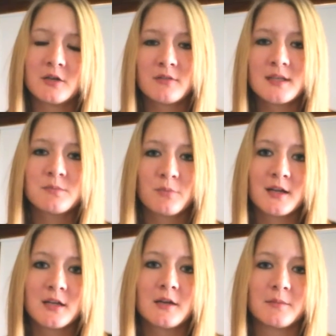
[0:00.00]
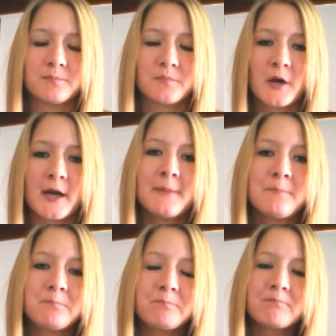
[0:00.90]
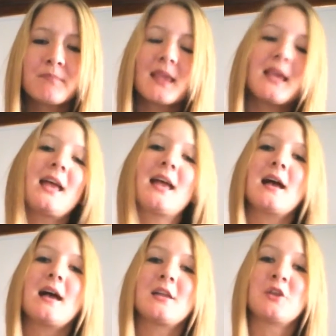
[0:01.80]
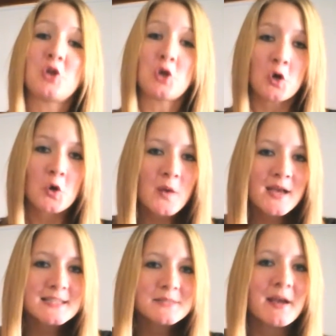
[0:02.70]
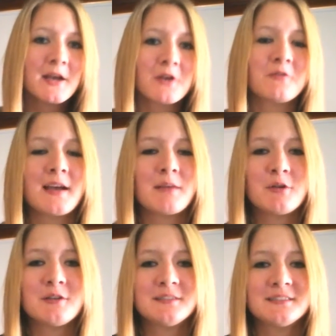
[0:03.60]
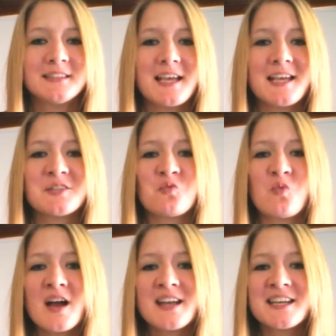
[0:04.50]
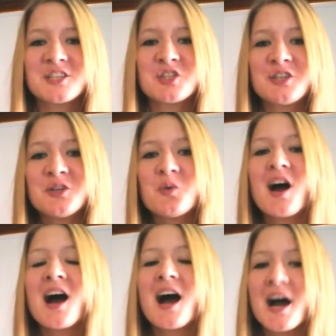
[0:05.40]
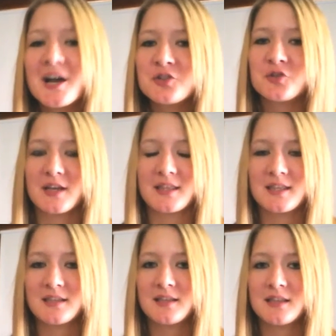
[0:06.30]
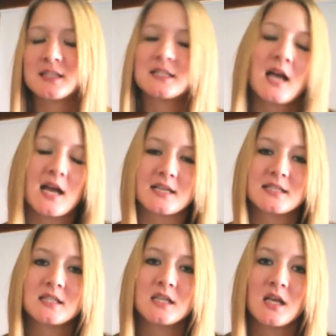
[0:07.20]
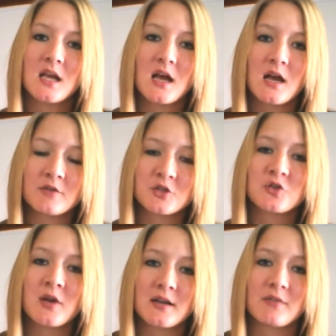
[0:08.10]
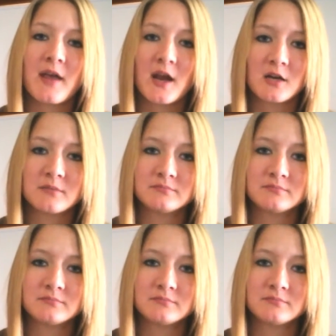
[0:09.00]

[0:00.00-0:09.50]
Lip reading: that's pretty good, all right? Norwex microfiber is 1/200th the size of a strand of hair.